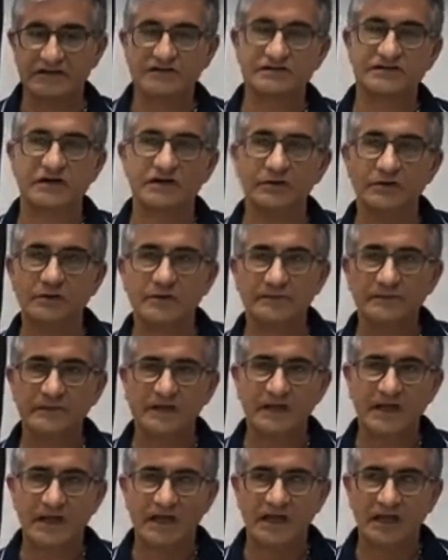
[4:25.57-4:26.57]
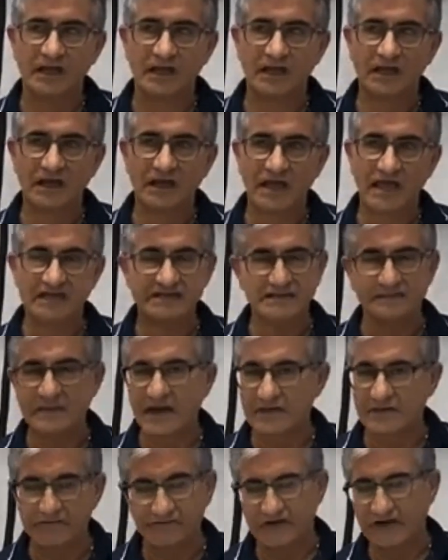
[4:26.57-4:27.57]
So as a
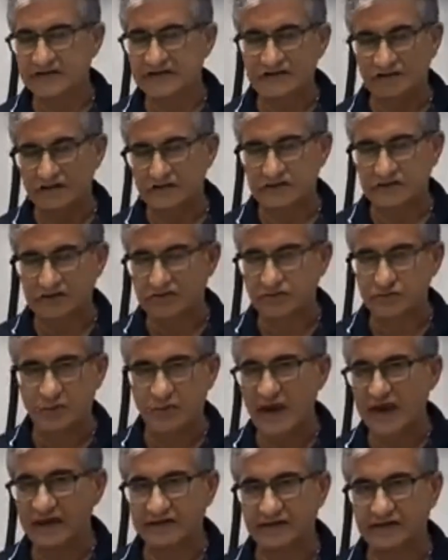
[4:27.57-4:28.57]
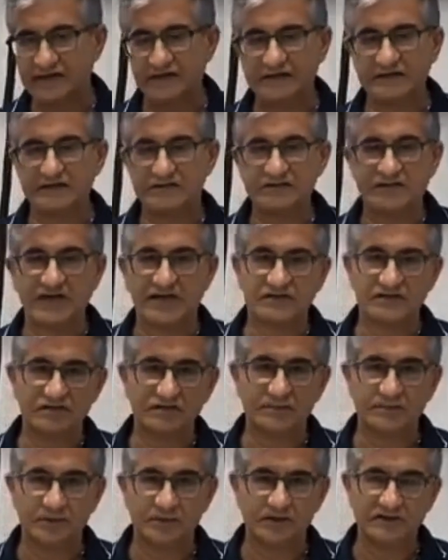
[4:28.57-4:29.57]
matter of an exercise, I just ran it in
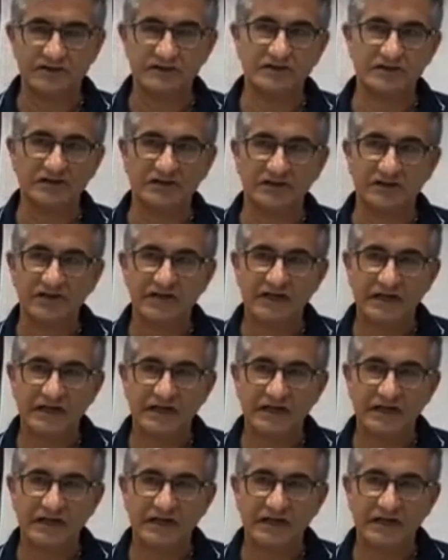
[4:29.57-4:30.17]
ChatGPT.